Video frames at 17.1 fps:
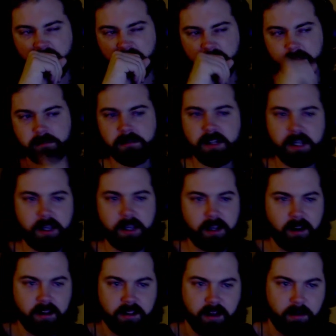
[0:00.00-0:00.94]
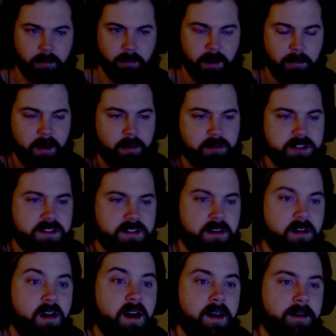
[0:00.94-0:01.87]
When I got there, my mom was
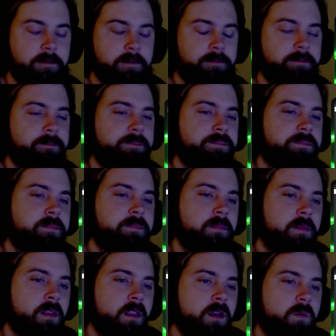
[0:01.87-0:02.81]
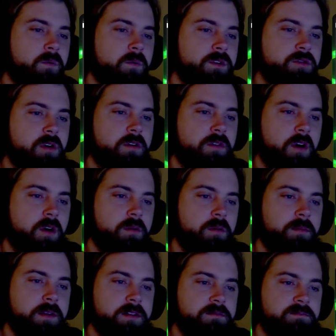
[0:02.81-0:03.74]
crying. We drove
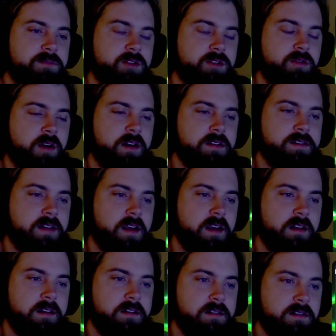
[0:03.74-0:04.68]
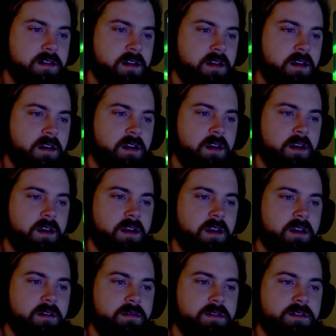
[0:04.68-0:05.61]
home in strained silence.
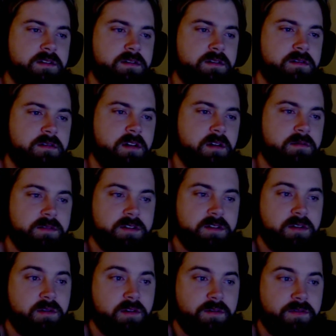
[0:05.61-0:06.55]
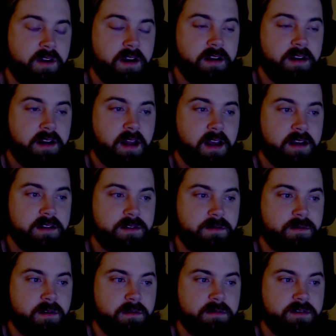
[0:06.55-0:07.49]
I was too afraid to ask
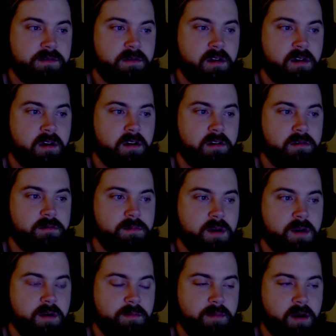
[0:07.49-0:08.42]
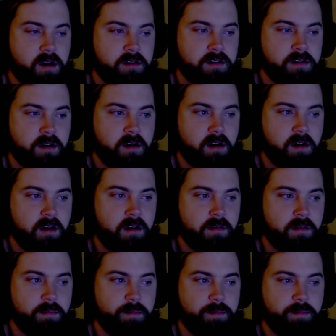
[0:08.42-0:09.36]
what was wrong. Mom parked the car
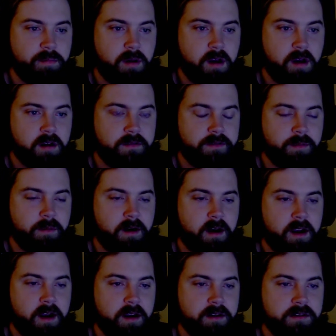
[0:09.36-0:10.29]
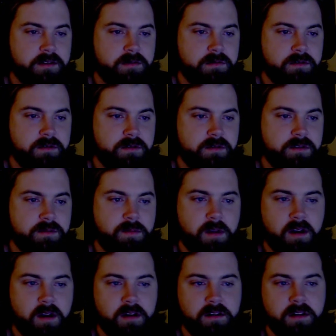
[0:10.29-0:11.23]
a block from our house, which was
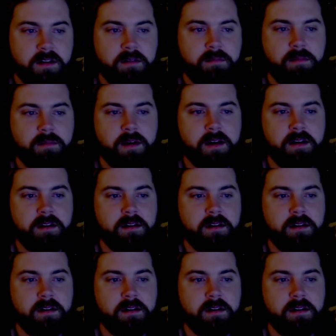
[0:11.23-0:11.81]
blocked in by